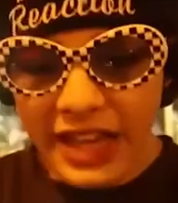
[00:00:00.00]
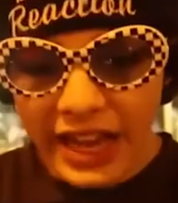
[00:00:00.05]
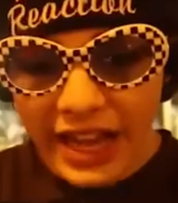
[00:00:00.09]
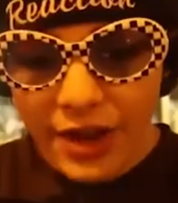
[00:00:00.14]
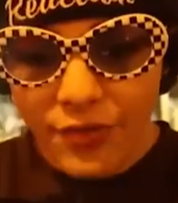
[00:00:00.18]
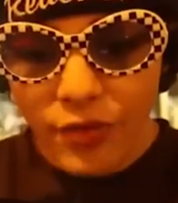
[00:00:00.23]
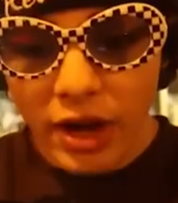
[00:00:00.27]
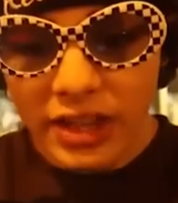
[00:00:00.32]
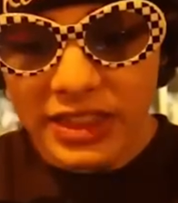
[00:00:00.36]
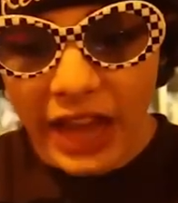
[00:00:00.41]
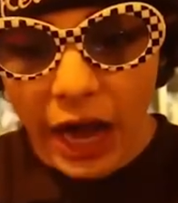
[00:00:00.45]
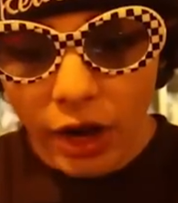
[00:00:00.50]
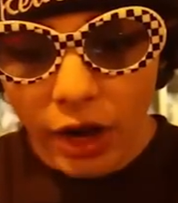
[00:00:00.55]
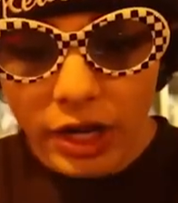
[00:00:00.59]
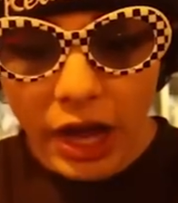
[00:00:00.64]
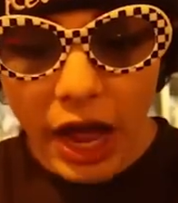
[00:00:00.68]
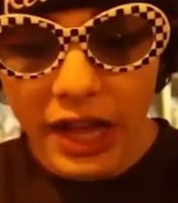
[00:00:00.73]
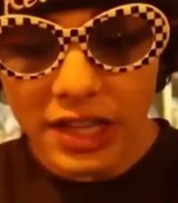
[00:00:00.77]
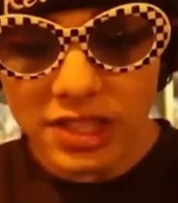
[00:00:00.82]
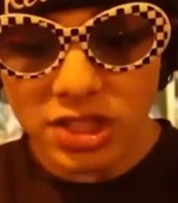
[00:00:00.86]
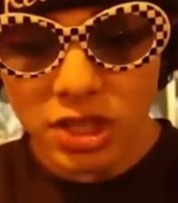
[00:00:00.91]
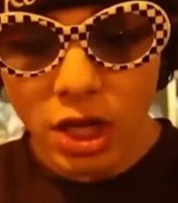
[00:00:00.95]
that it right there,
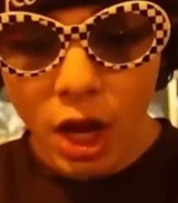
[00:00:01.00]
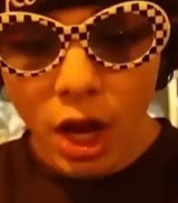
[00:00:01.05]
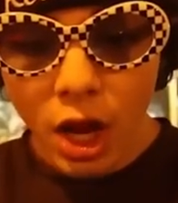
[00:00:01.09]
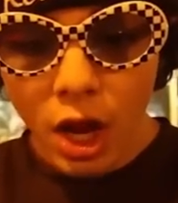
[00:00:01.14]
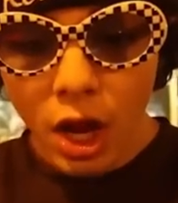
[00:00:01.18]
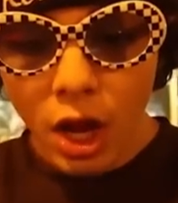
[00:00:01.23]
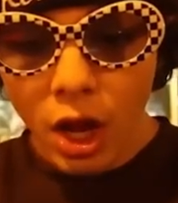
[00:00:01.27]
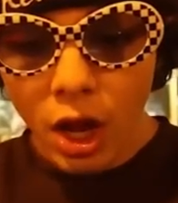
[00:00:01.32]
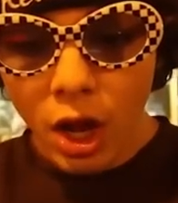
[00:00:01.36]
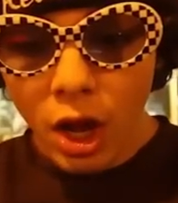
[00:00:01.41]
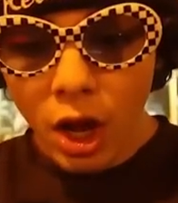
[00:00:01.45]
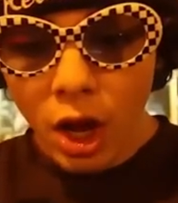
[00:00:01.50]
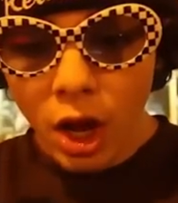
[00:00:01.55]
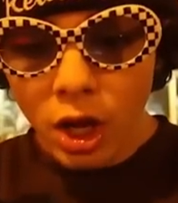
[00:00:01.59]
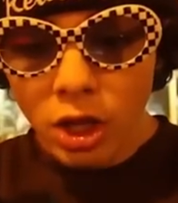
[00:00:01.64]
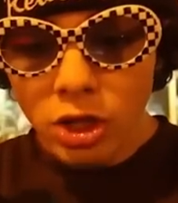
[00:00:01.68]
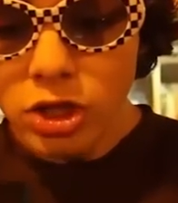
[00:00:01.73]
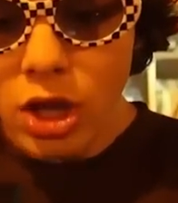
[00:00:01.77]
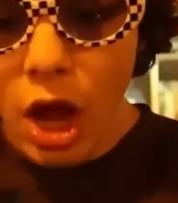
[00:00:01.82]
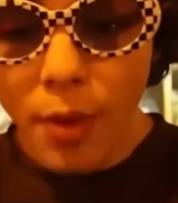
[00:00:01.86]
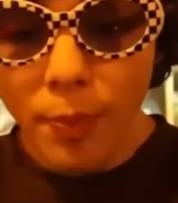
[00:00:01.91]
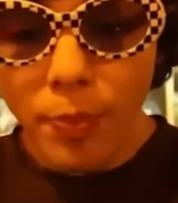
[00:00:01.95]
guys?
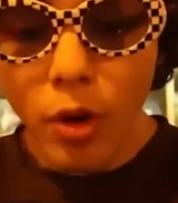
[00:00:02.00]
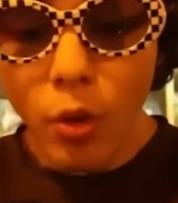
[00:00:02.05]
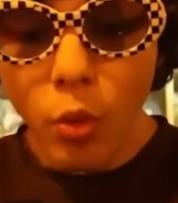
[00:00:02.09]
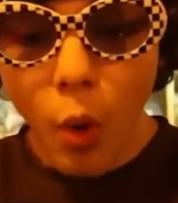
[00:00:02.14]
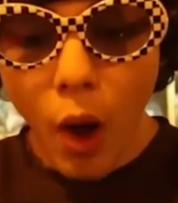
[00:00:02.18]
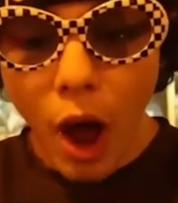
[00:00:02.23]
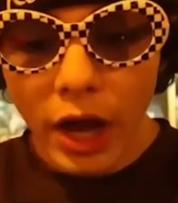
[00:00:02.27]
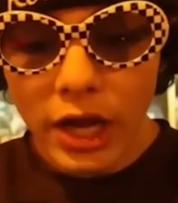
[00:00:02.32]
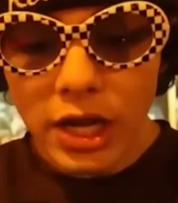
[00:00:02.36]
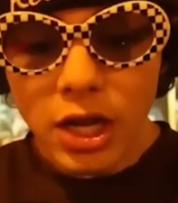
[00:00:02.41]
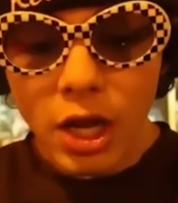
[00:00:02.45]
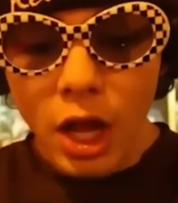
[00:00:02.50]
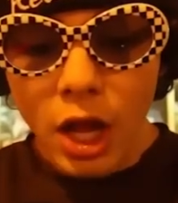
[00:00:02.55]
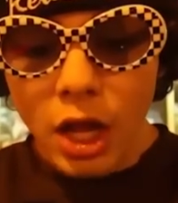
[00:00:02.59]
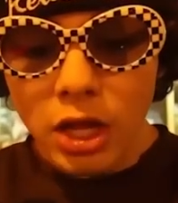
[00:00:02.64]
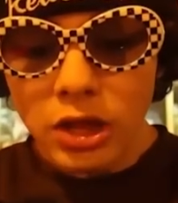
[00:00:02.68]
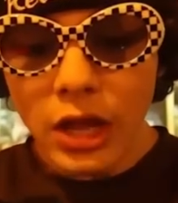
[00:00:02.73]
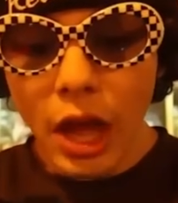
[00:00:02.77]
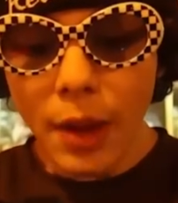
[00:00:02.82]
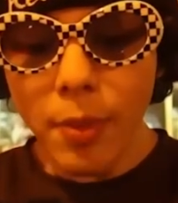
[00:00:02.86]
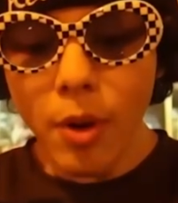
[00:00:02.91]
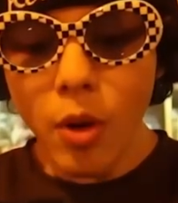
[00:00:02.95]
Number one
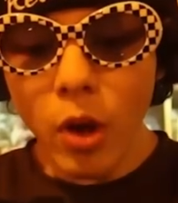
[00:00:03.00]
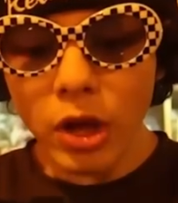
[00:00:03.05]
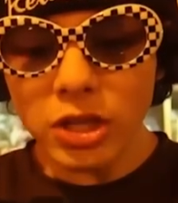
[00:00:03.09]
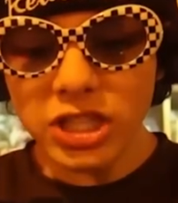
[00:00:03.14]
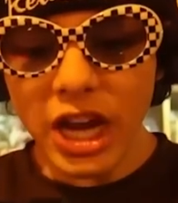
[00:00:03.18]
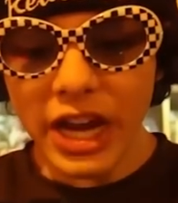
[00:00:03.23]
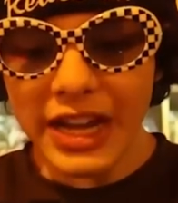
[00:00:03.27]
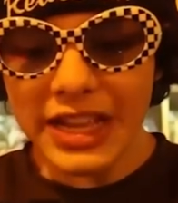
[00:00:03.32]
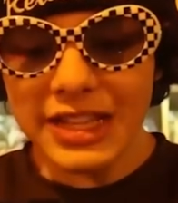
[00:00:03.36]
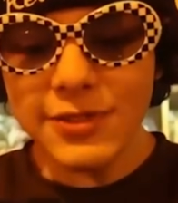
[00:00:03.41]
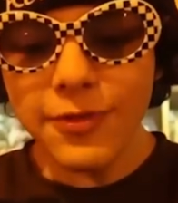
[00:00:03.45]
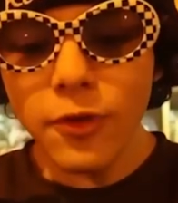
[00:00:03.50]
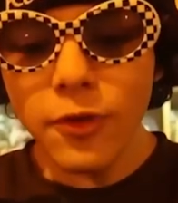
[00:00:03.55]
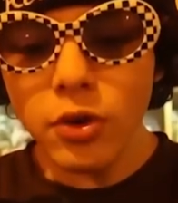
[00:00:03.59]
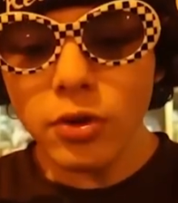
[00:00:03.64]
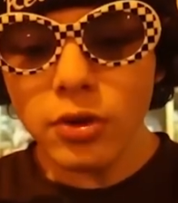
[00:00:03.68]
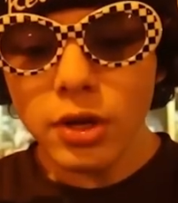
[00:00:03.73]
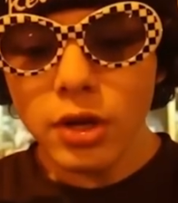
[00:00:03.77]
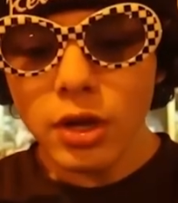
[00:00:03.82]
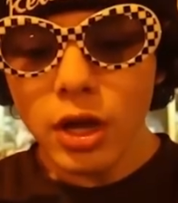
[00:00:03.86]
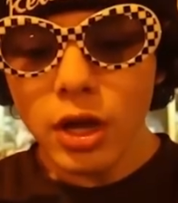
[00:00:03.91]
Chinese food.